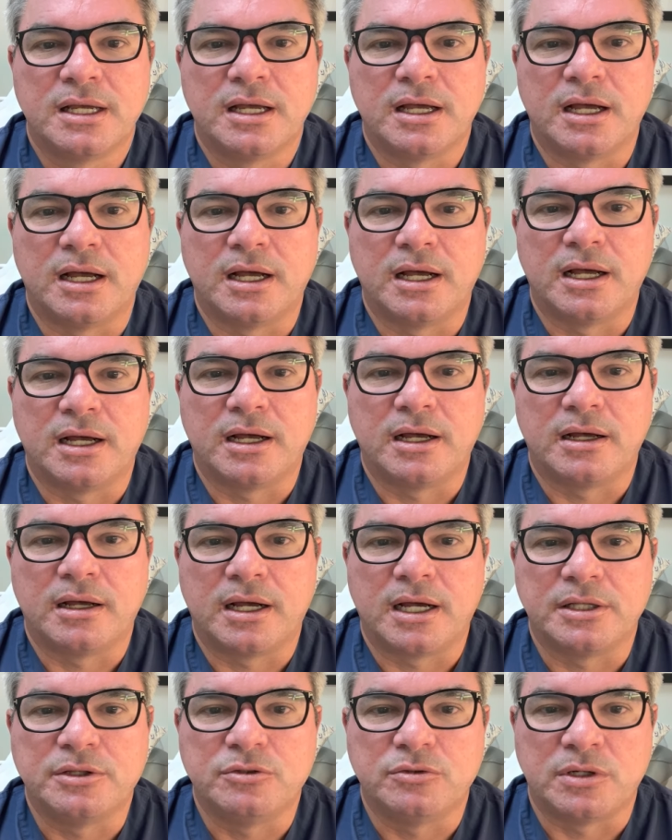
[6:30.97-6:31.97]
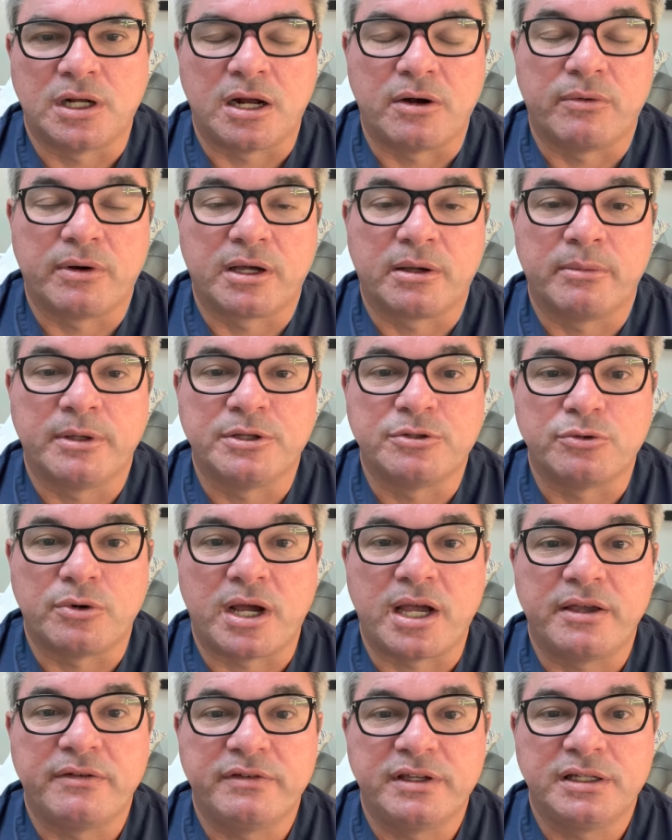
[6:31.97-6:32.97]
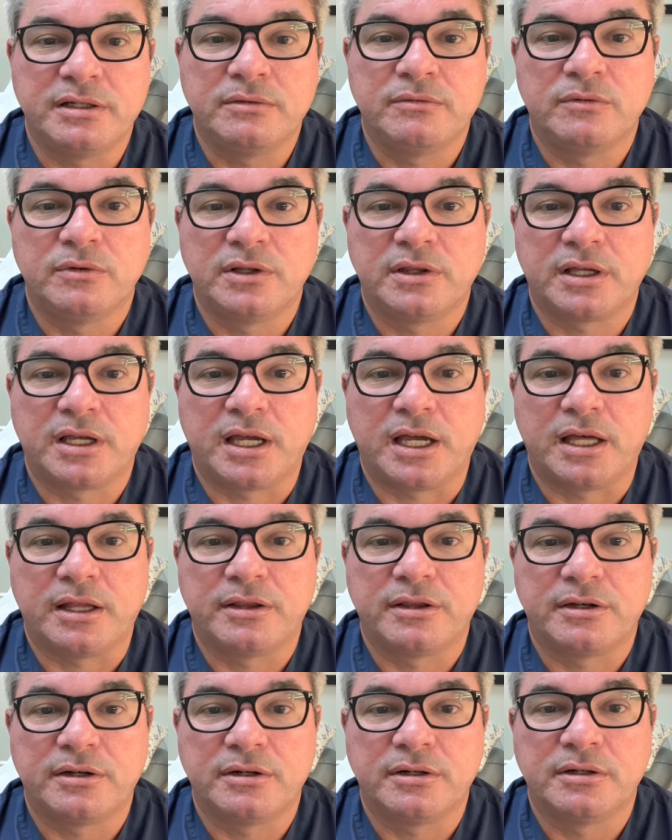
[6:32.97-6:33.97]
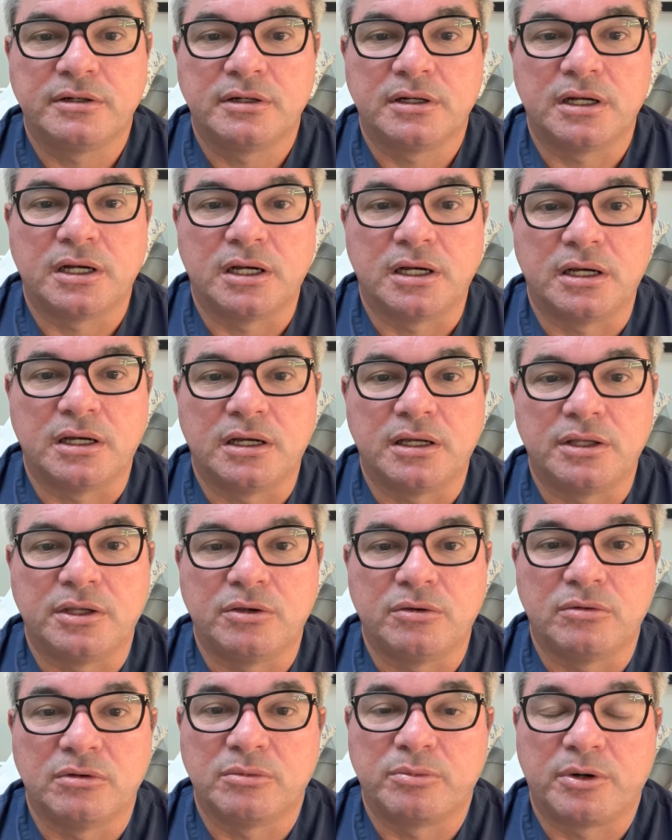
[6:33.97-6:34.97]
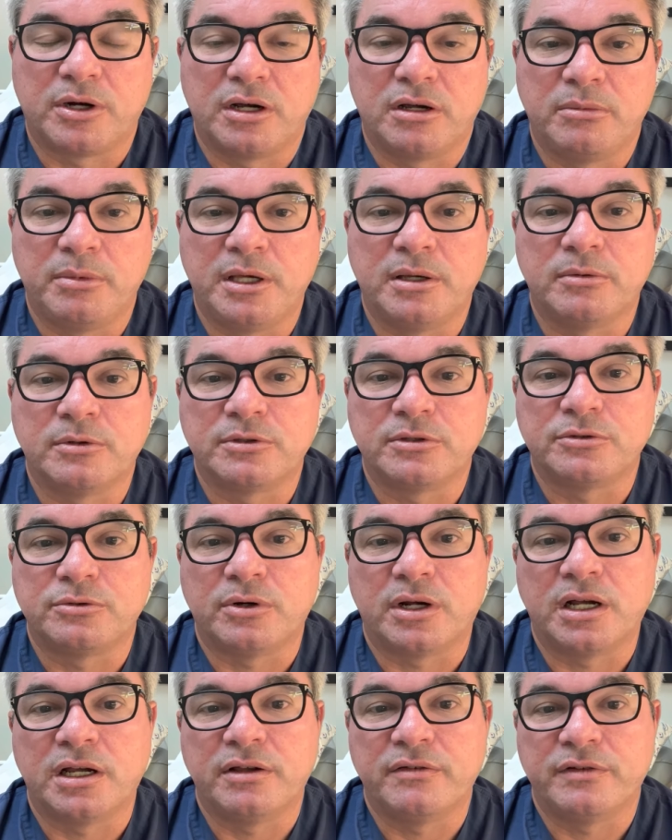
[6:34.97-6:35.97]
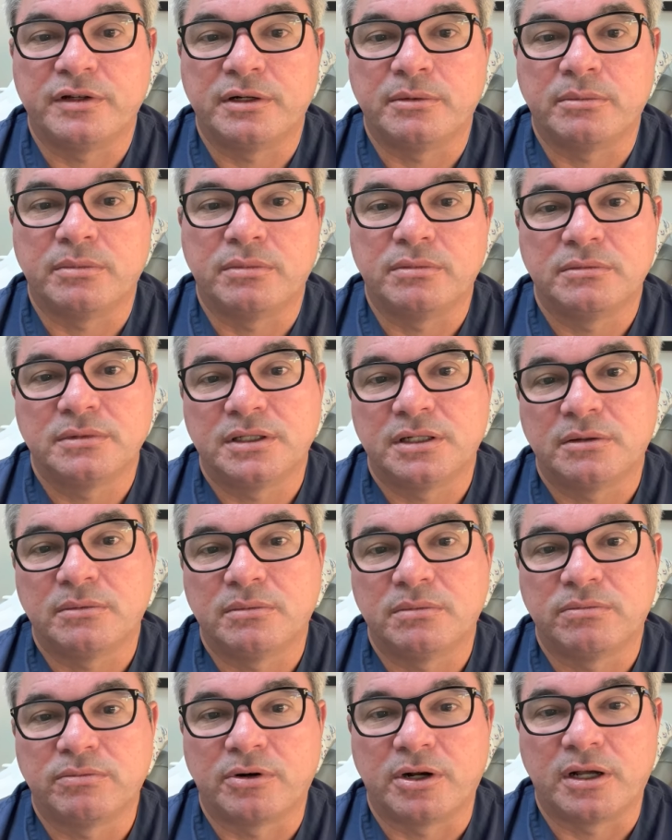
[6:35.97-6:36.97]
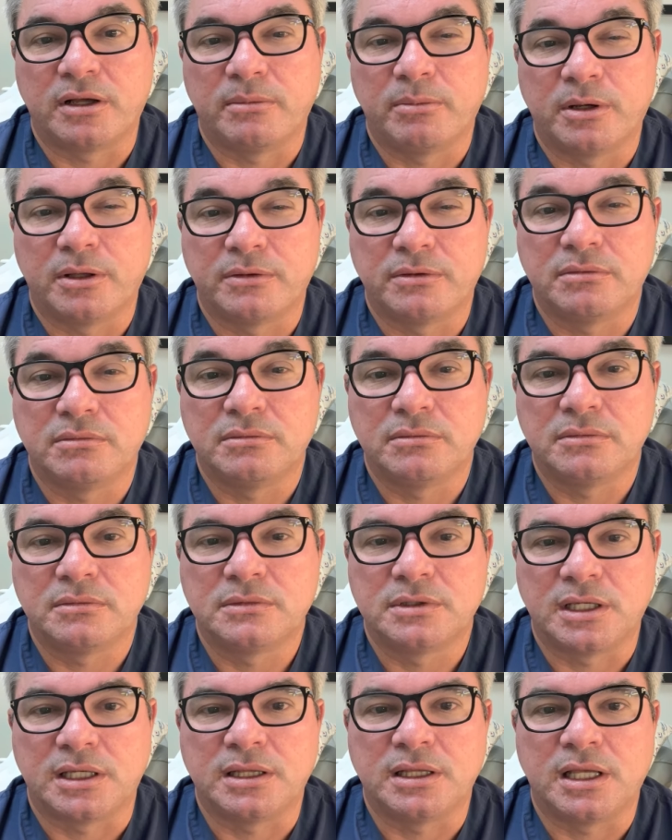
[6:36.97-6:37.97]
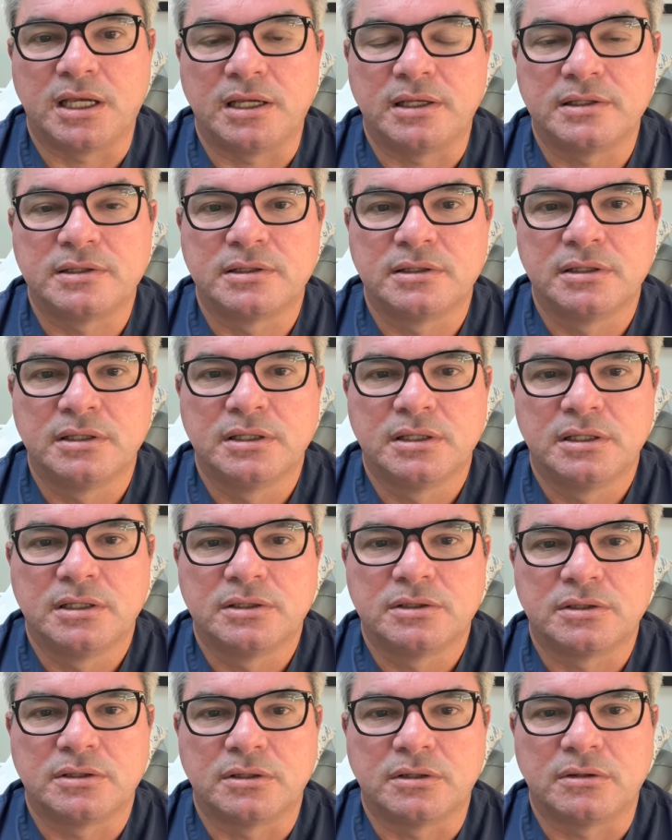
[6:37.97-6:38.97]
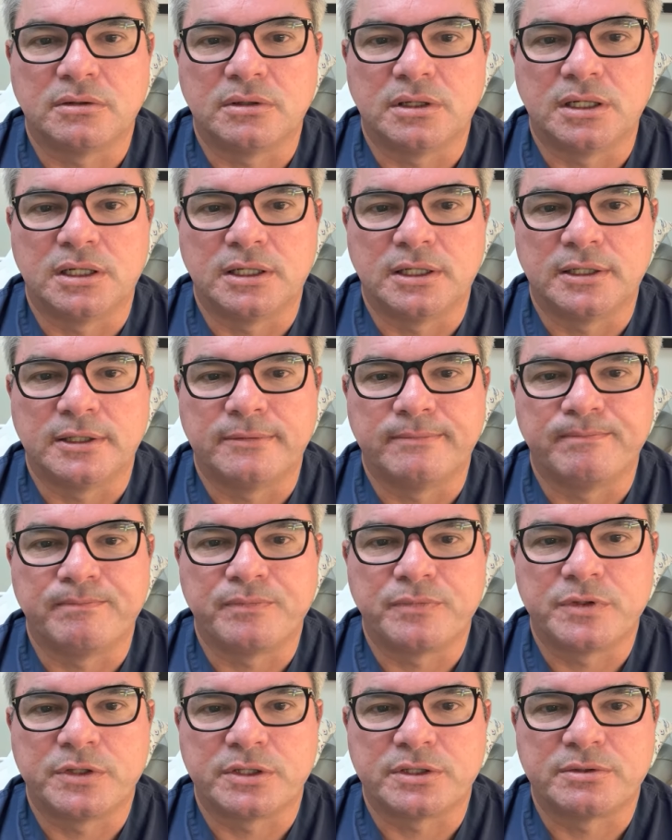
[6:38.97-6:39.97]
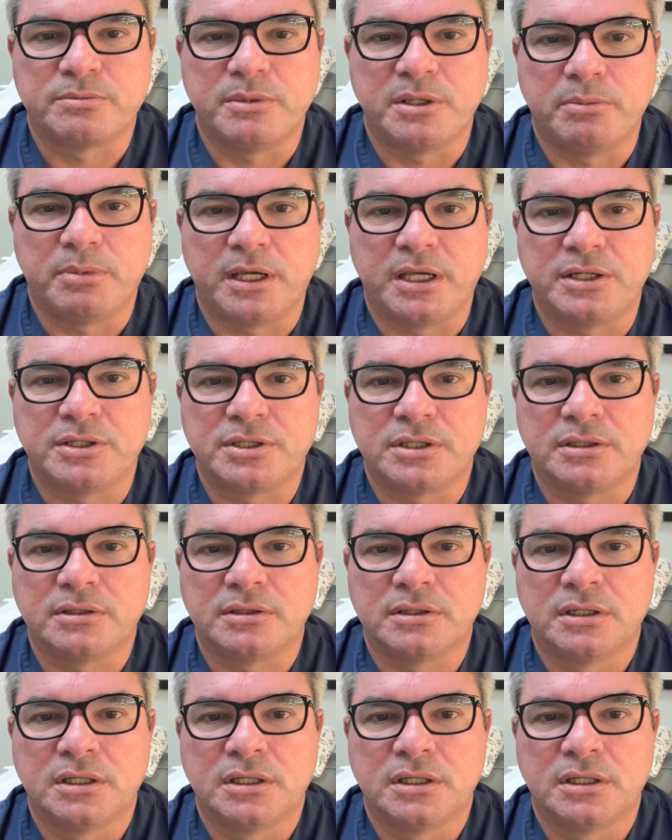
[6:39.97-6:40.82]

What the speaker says: I do not recommend driving with a catheter. You will probably be able to drive in probably about 10 days. So just be patient.